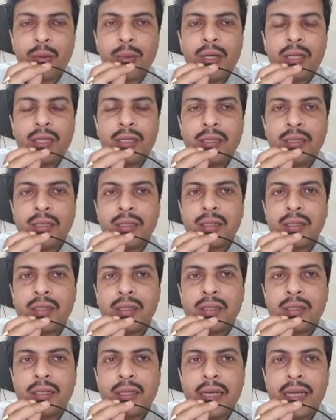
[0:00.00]
Normally,
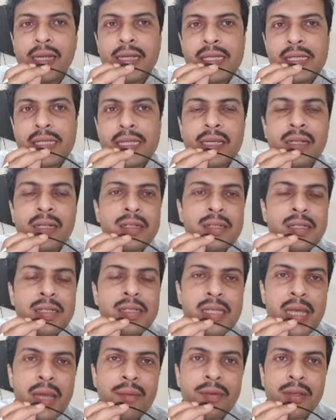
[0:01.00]
any signal
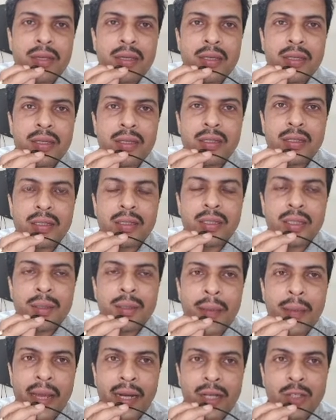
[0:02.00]
is having
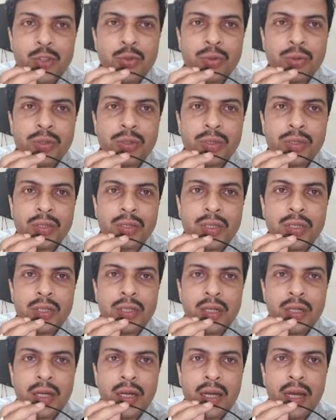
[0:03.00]
the magnitude,
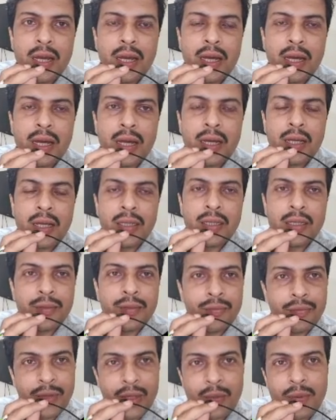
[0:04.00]

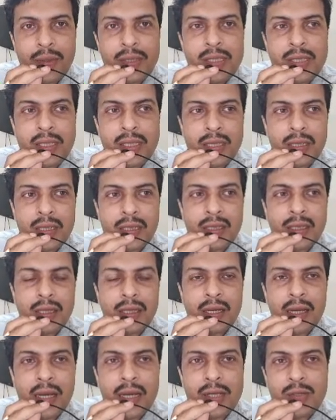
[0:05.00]
the frequency,
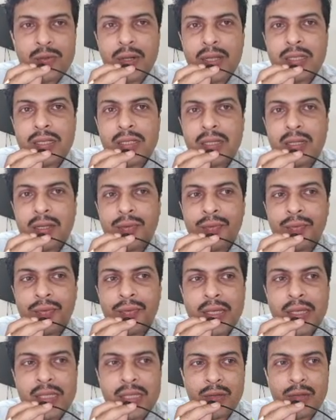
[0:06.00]
as well as
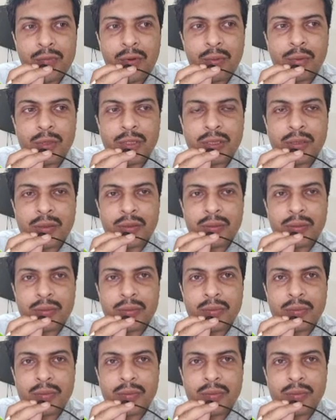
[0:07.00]
phase information.